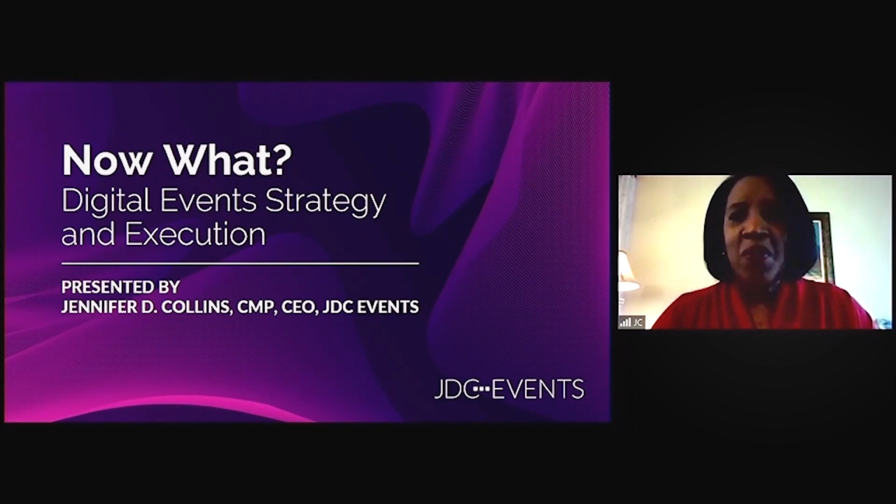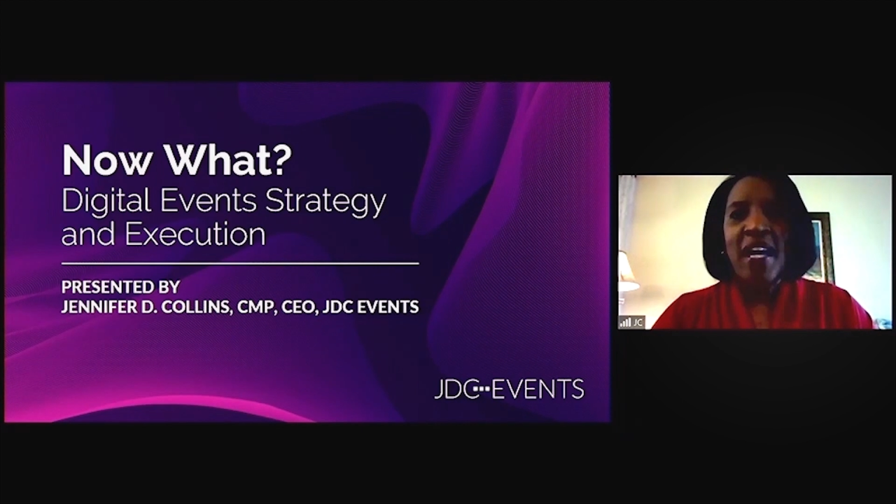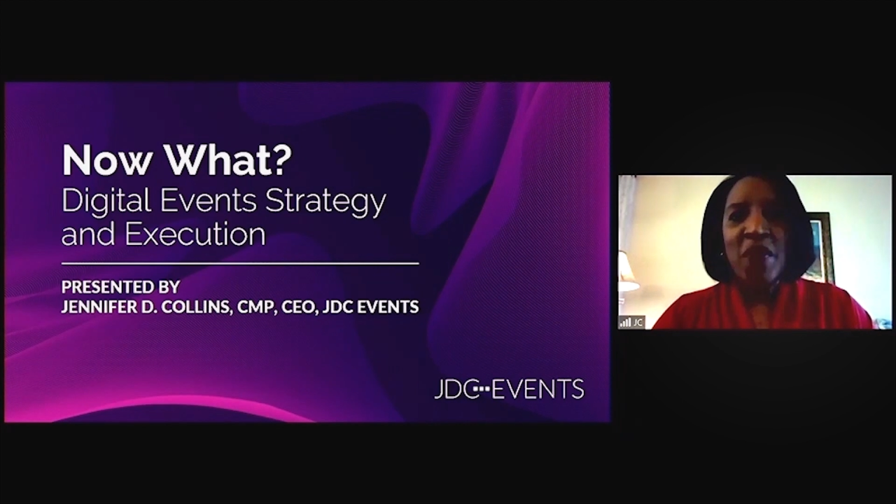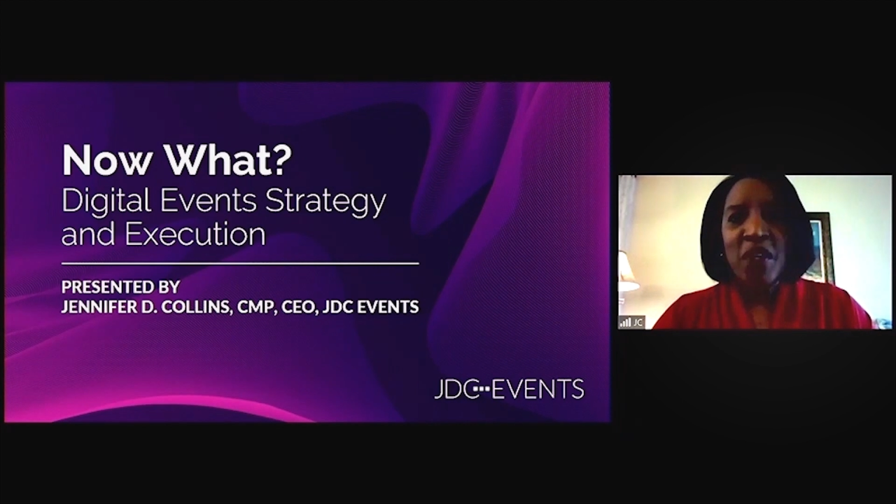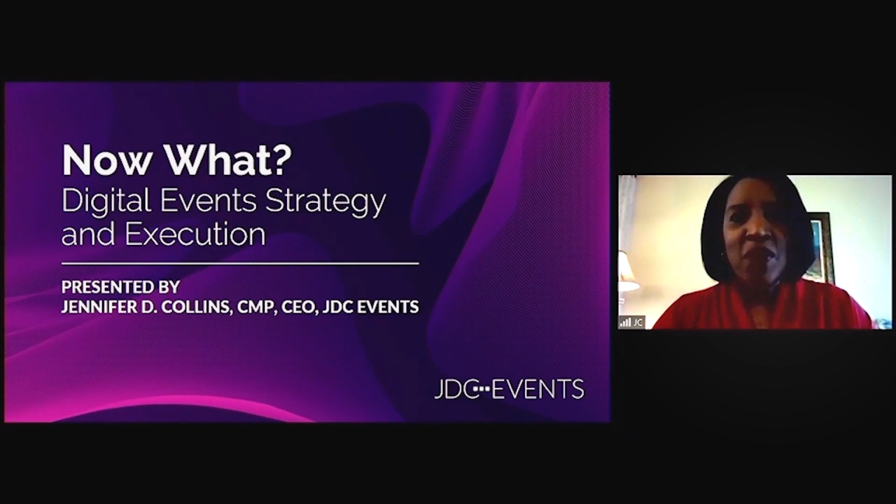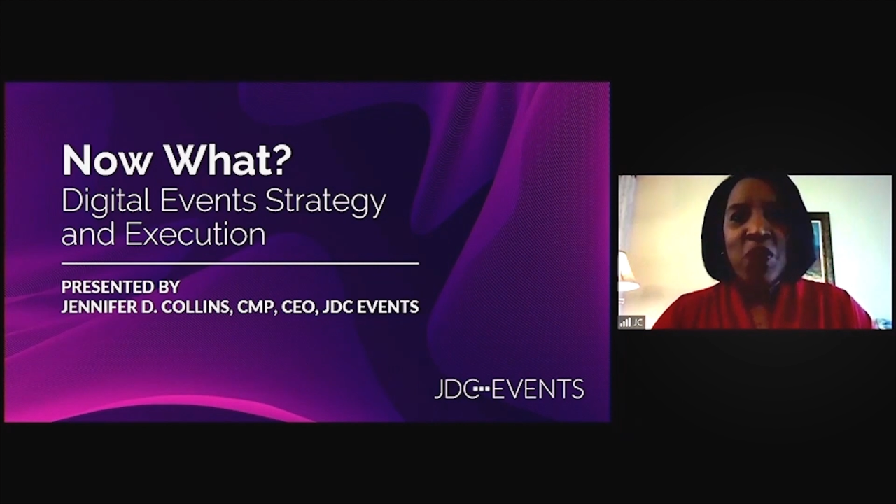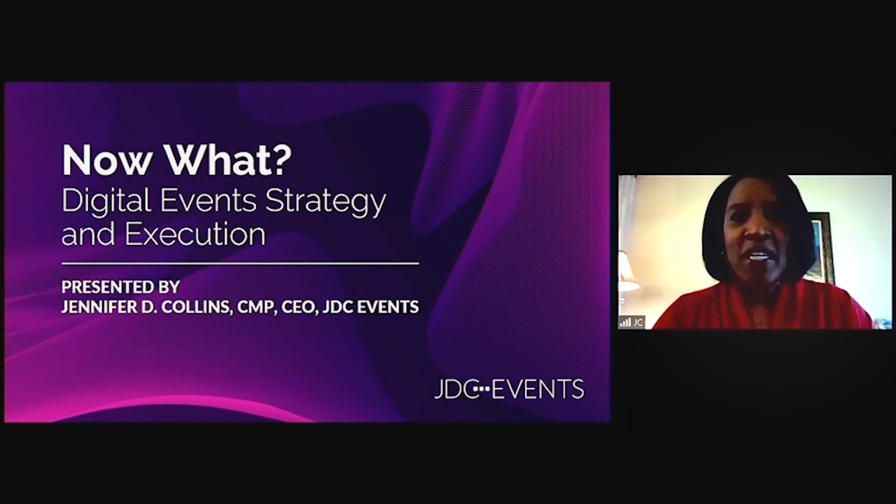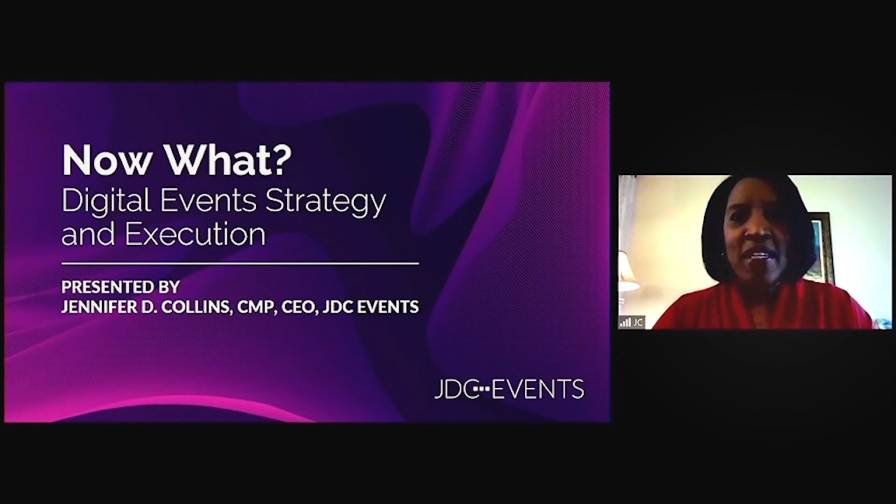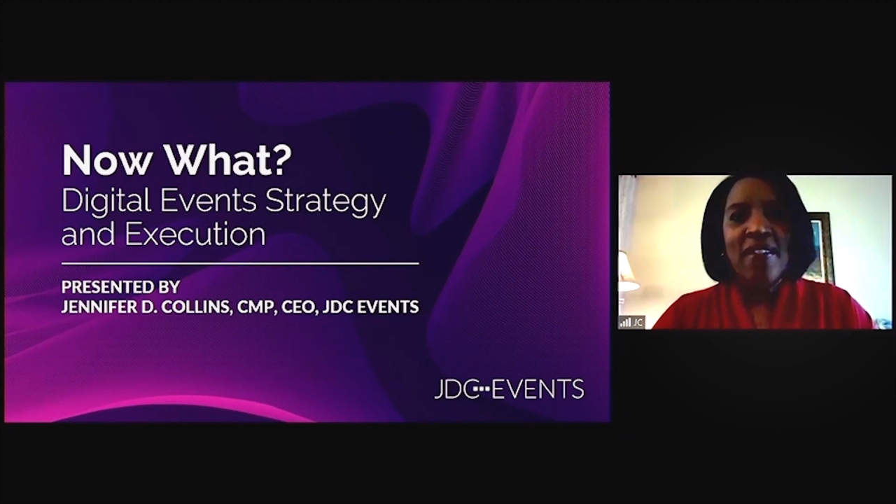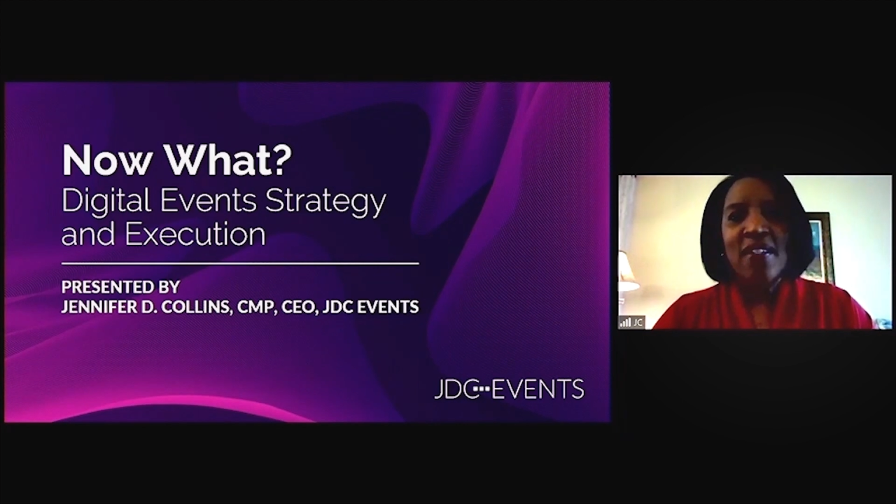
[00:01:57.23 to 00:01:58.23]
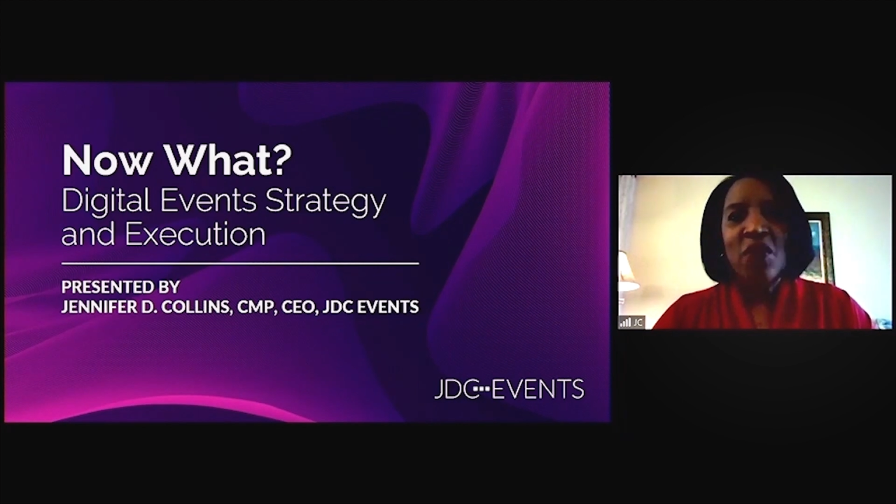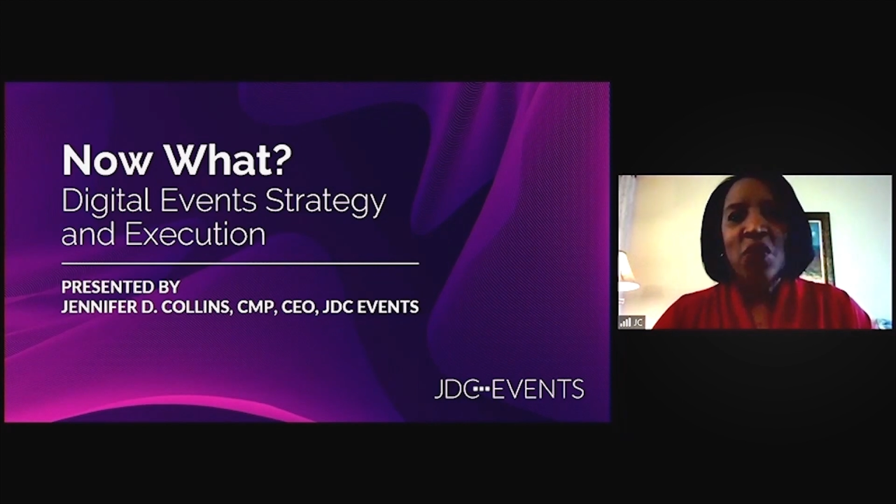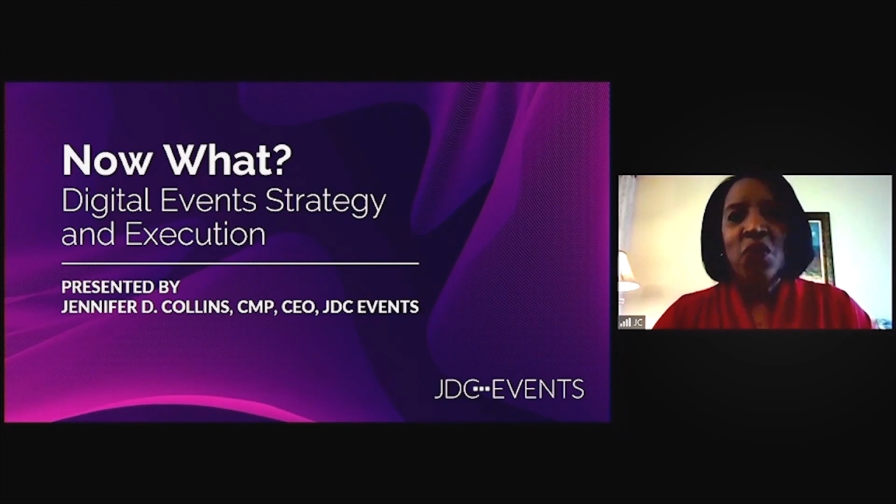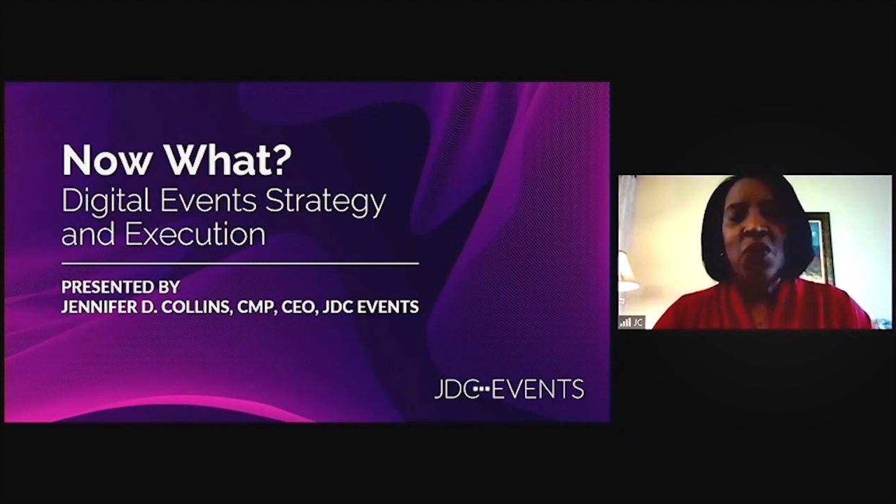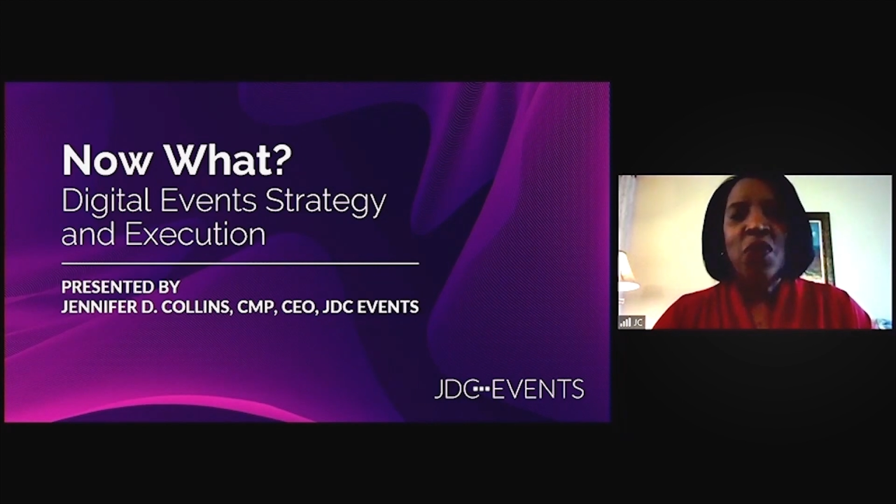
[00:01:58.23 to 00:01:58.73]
How can we continue to